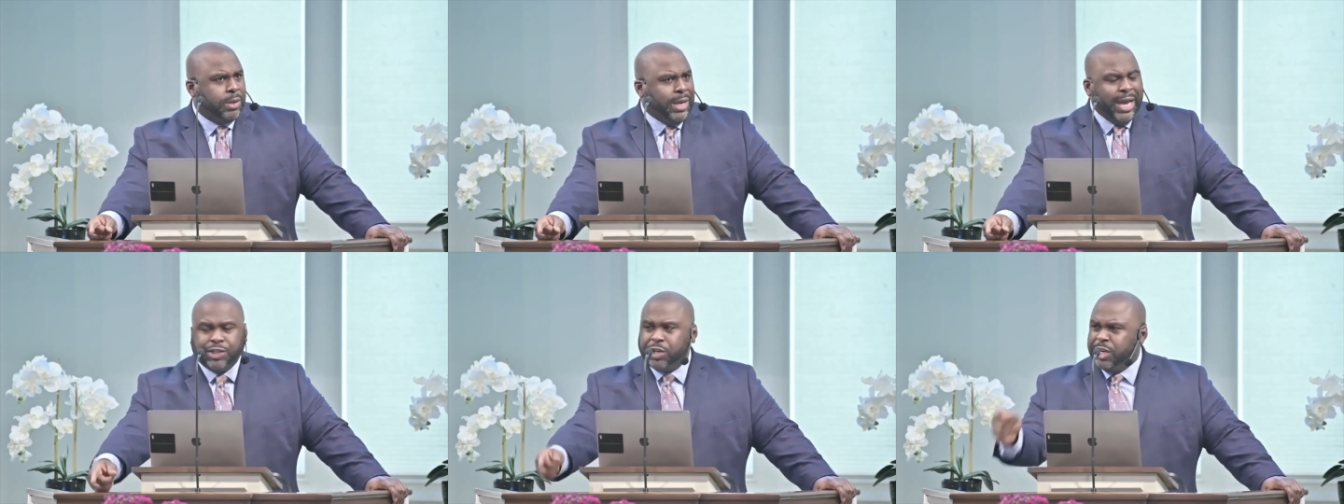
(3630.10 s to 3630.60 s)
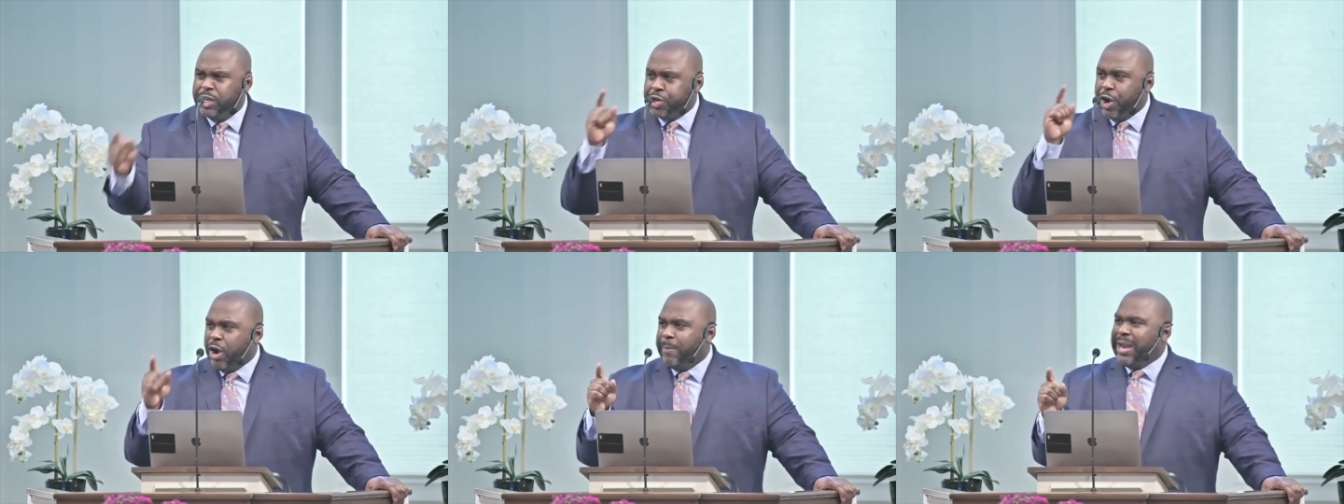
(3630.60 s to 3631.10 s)
It should
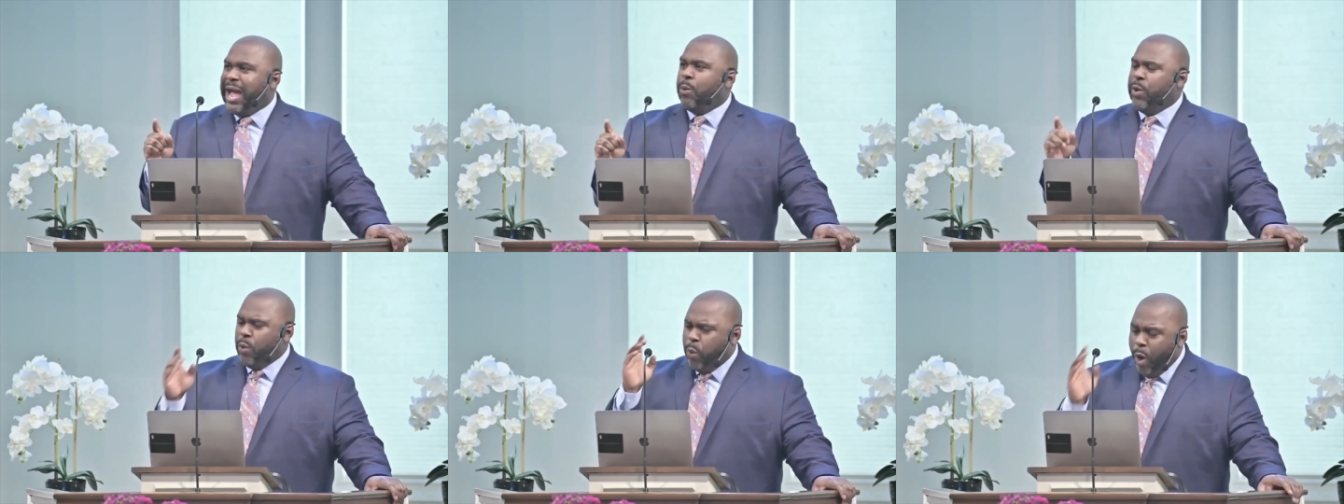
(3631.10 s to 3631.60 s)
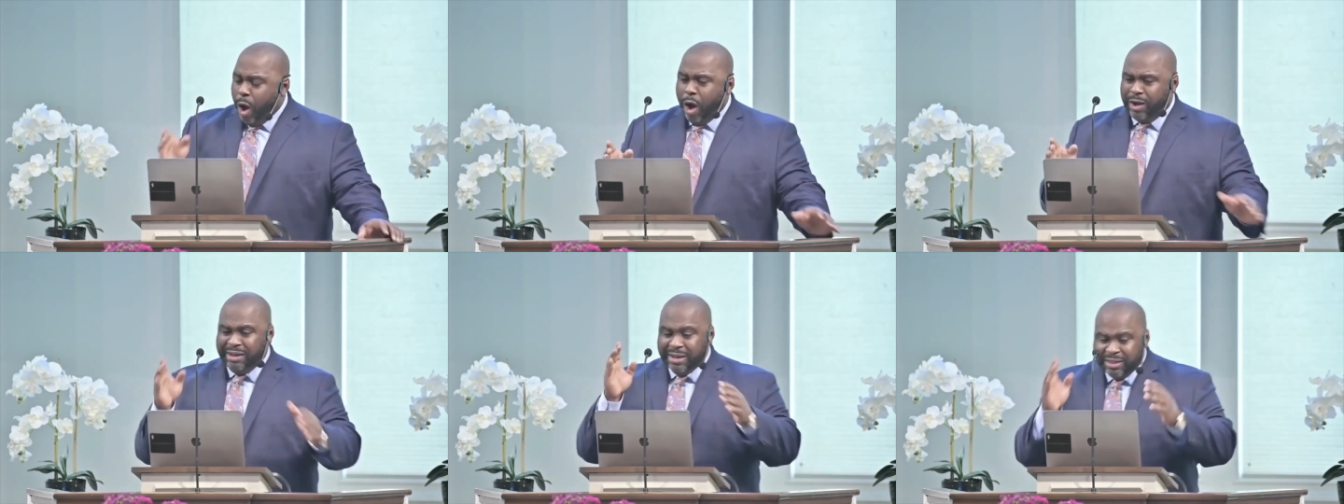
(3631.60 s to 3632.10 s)
determine how we
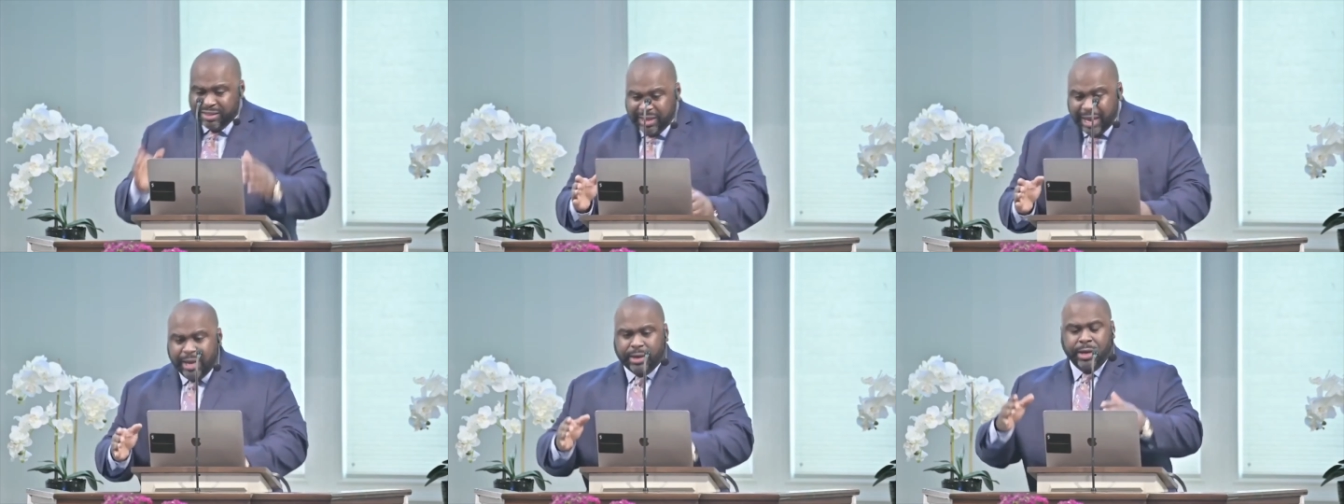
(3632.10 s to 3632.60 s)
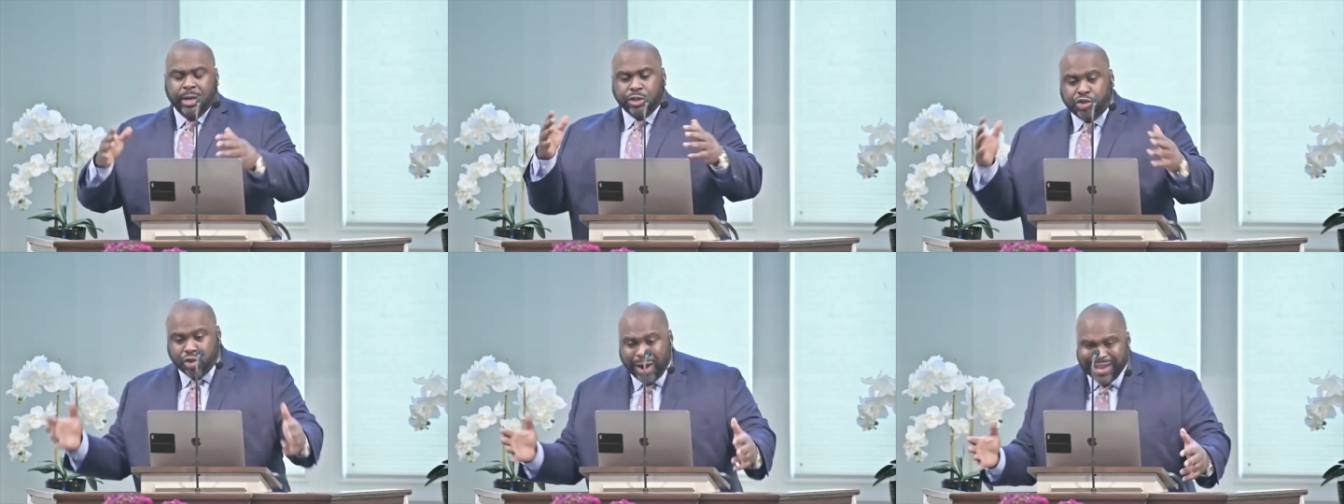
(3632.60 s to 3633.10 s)
walk think,
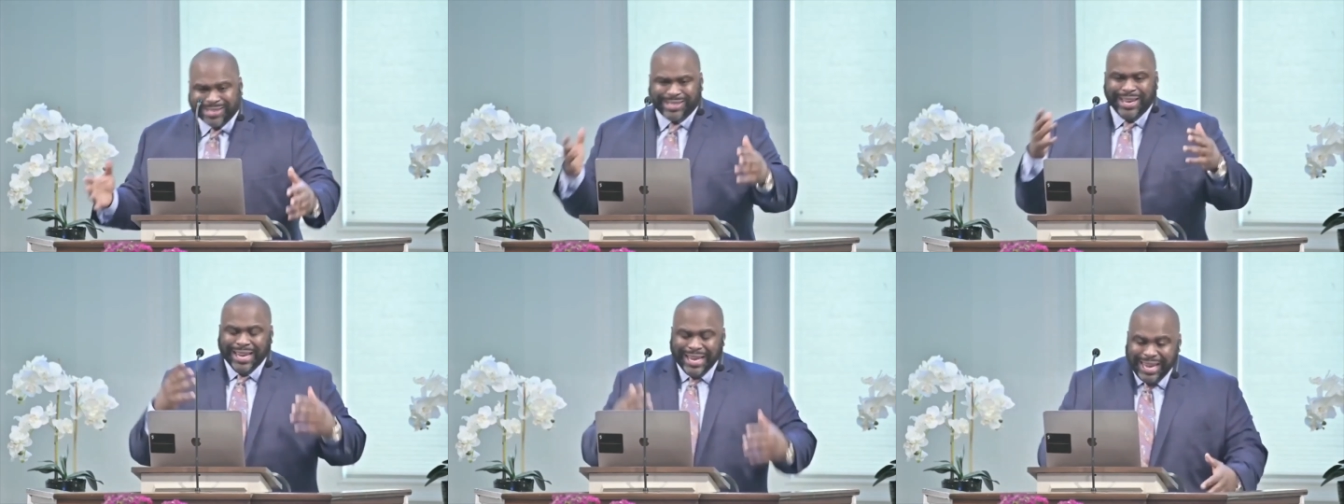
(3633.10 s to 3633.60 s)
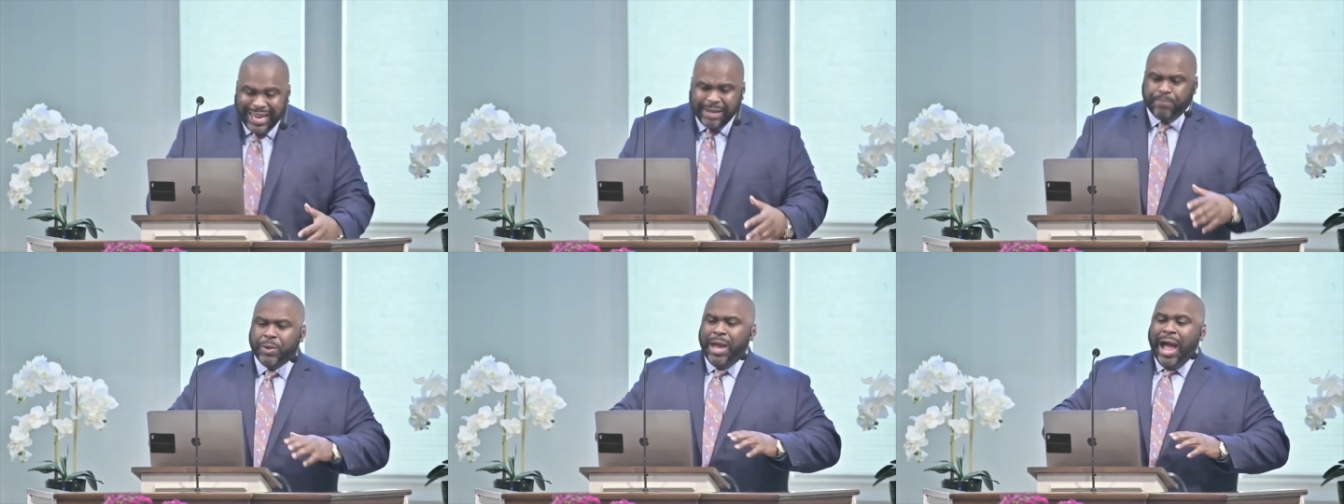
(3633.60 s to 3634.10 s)
dress,
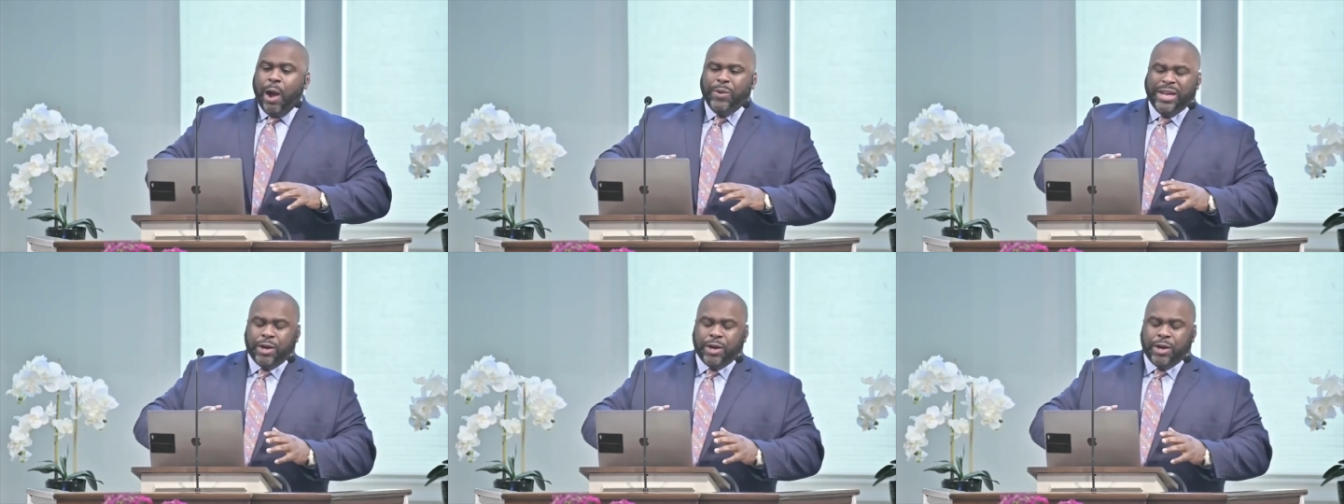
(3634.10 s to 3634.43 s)
eat, how we